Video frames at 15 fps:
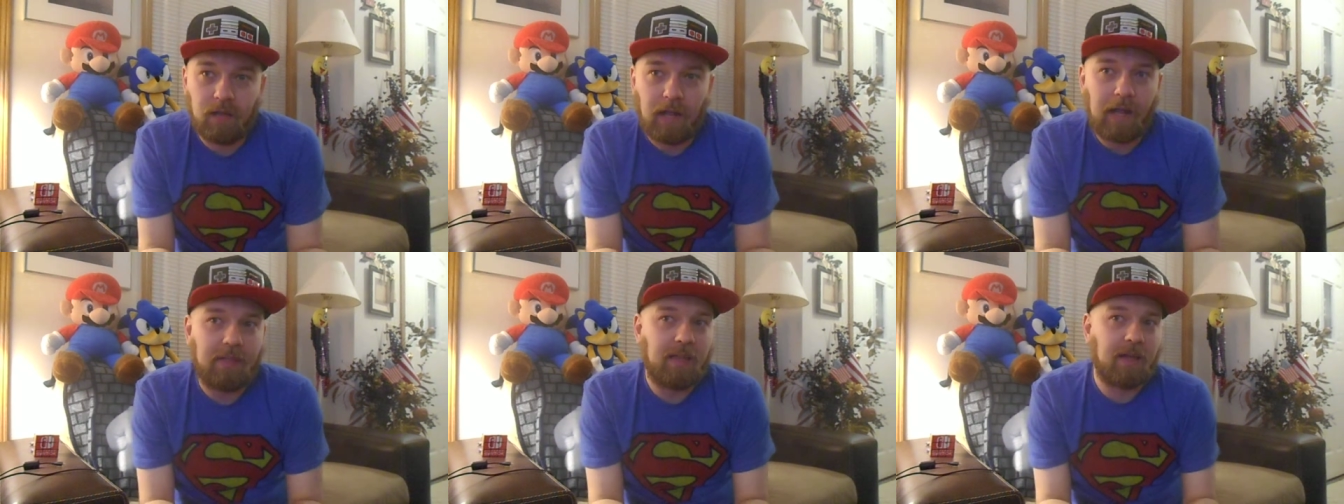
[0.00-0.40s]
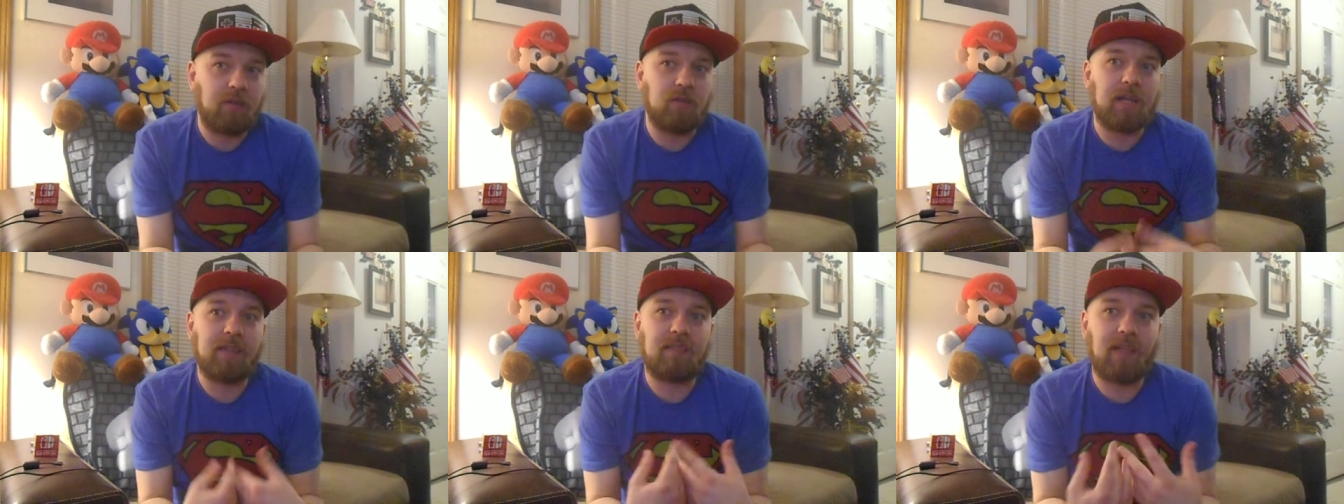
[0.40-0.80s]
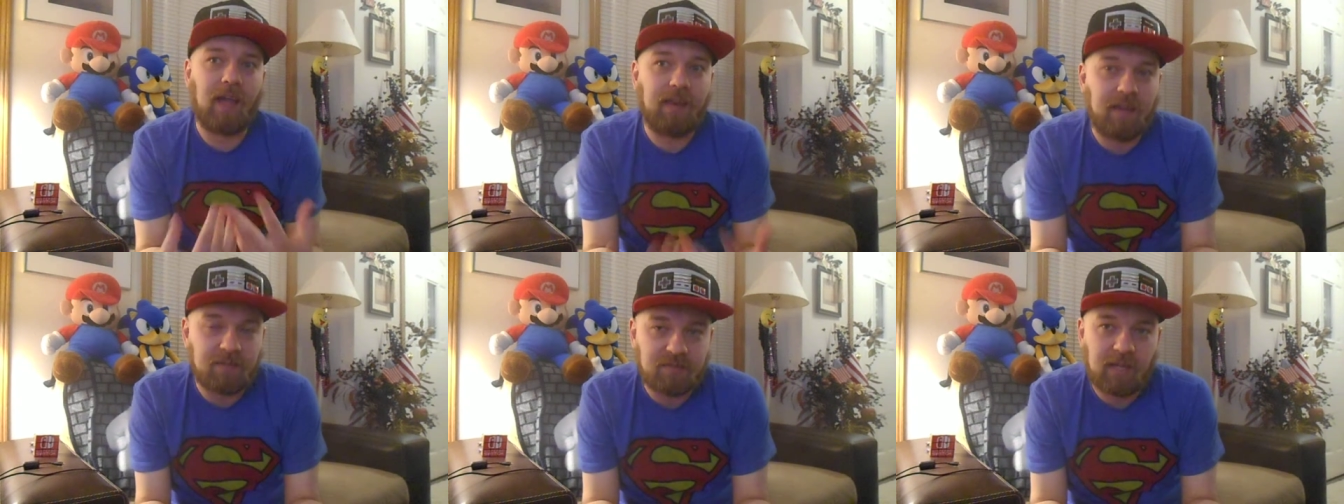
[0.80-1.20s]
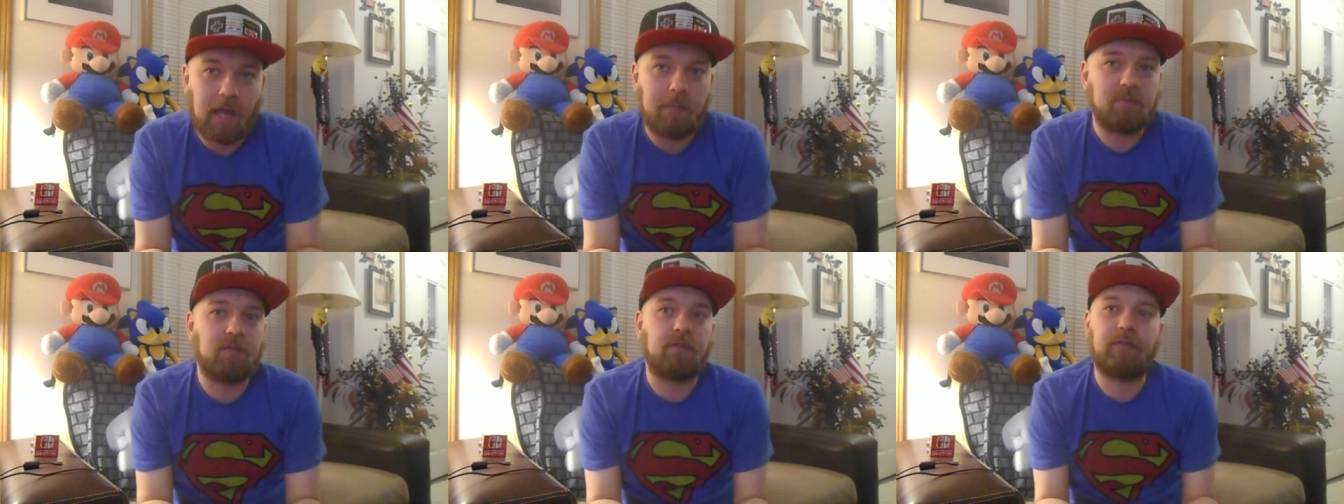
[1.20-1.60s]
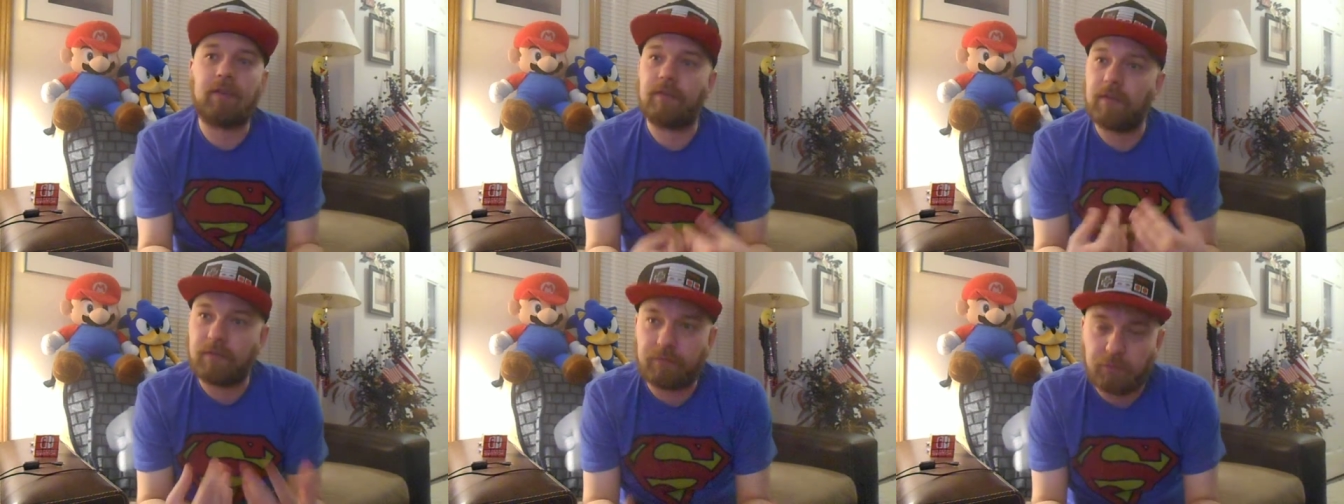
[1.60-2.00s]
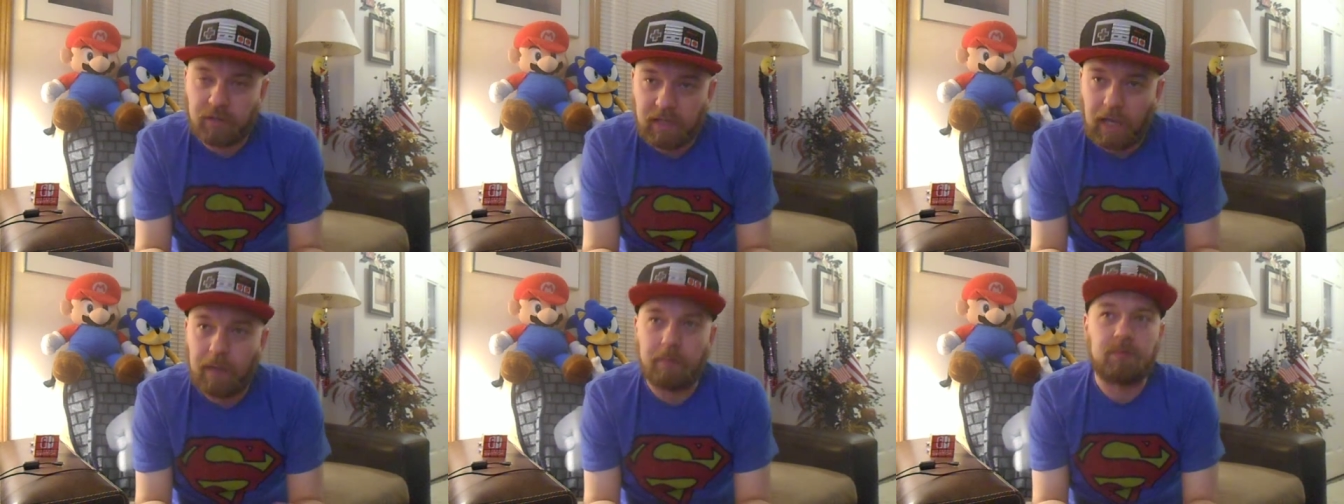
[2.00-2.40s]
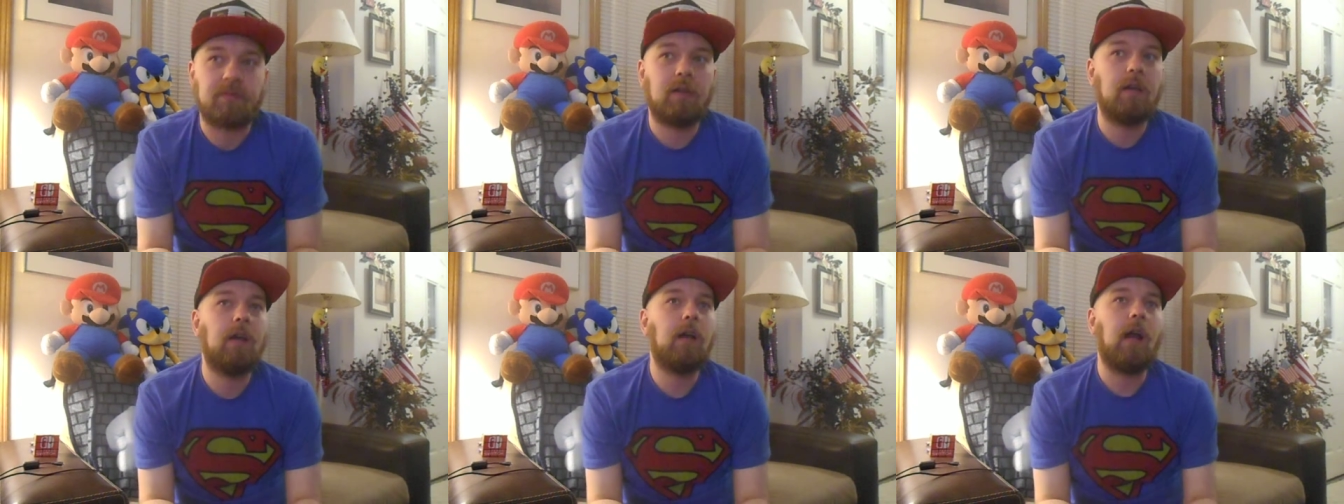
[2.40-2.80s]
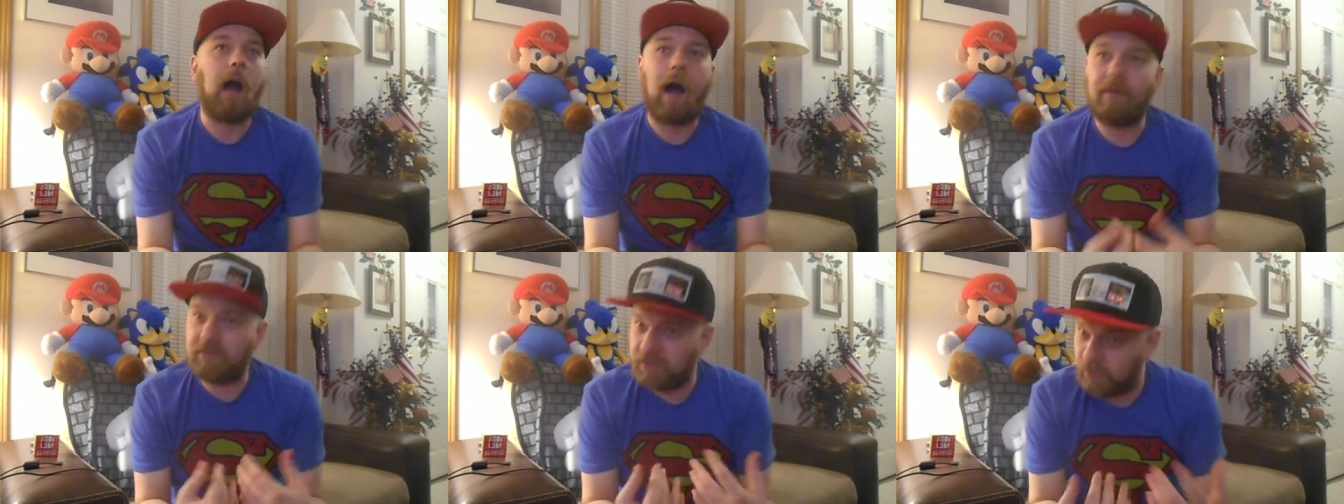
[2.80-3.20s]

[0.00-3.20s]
and then you get the NES games and these free games. Obviously,